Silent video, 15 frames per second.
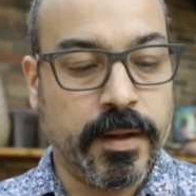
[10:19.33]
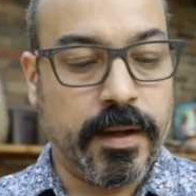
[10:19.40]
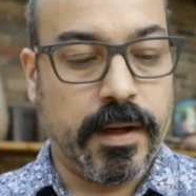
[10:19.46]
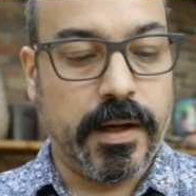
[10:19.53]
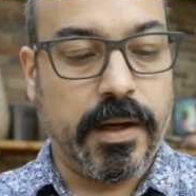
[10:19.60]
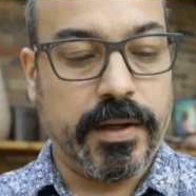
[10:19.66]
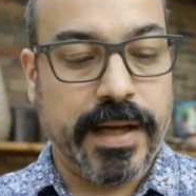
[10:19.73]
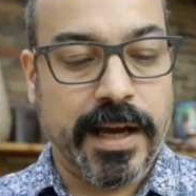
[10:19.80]

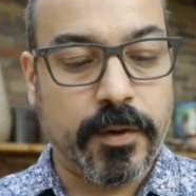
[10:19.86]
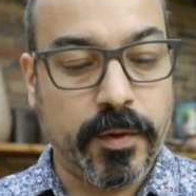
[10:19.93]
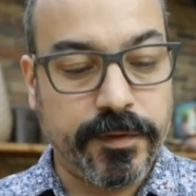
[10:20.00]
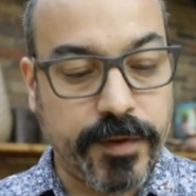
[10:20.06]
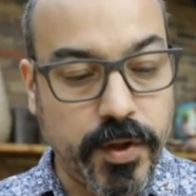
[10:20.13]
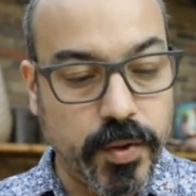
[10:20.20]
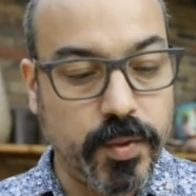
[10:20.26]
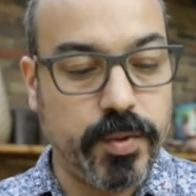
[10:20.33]
An
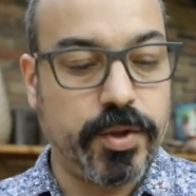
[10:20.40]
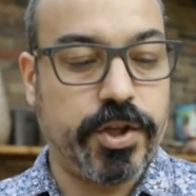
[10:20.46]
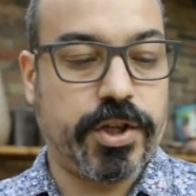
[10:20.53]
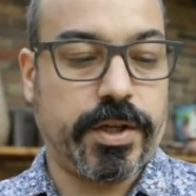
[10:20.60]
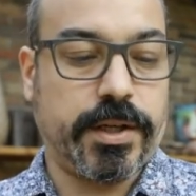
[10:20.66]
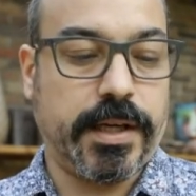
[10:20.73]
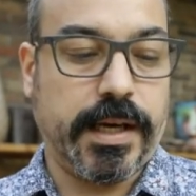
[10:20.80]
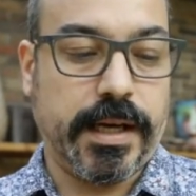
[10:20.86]

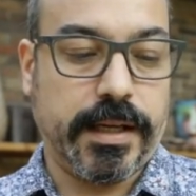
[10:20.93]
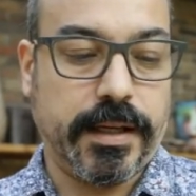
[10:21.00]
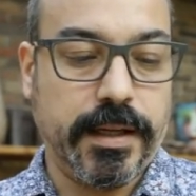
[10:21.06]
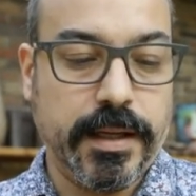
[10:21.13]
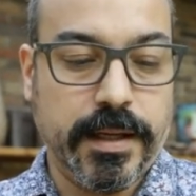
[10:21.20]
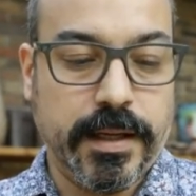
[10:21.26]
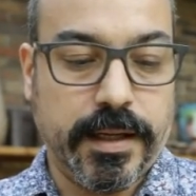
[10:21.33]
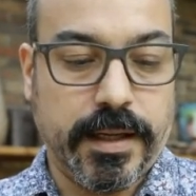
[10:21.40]
aquifuge, again,
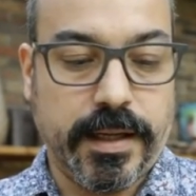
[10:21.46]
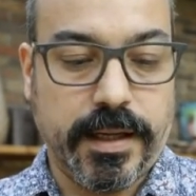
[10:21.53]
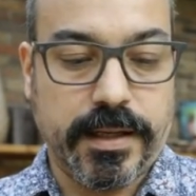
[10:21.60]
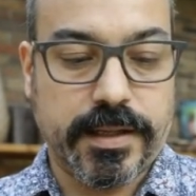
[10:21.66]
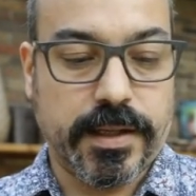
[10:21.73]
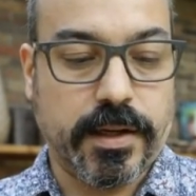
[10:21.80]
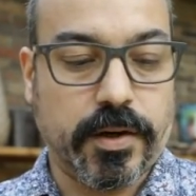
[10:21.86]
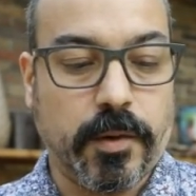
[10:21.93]

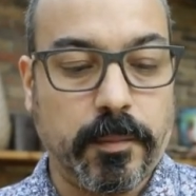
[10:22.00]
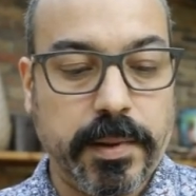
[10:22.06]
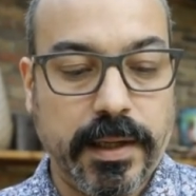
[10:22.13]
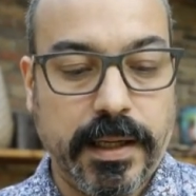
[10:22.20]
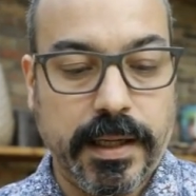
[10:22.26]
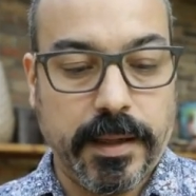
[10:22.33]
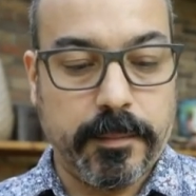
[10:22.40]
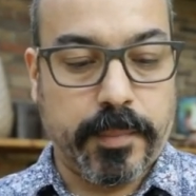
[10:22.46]
is a
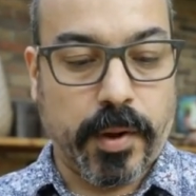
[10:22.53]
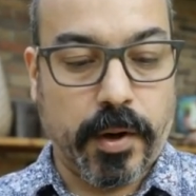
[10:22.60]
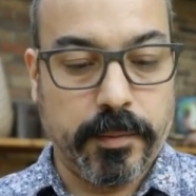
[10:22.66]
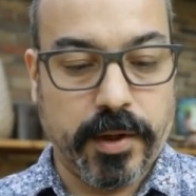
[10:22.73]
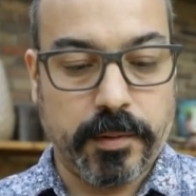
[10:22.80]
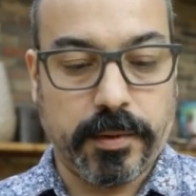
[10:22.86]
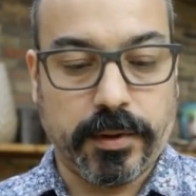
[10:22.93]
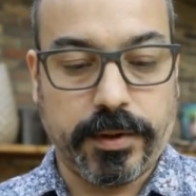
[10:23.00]
completely
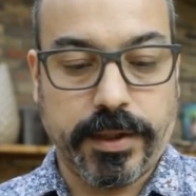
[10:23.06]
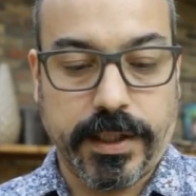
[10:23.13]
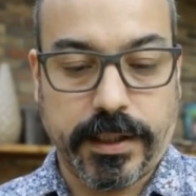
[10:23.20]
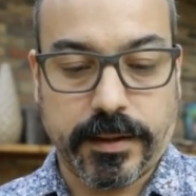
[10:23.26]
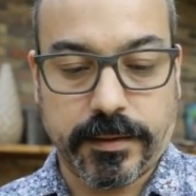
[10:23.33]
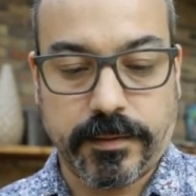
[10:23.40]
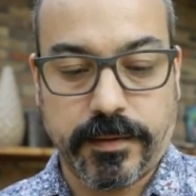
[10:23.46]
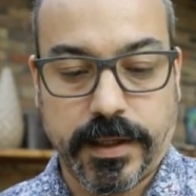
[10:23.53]
impermeable unit,
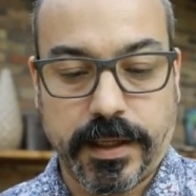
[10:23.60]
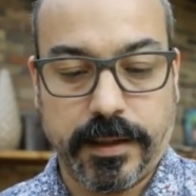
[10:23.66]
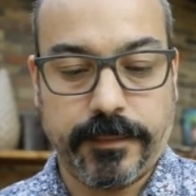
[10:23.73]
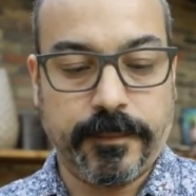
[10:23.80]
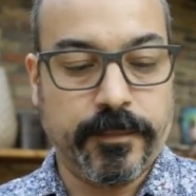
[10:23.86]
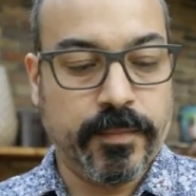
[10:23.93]
right?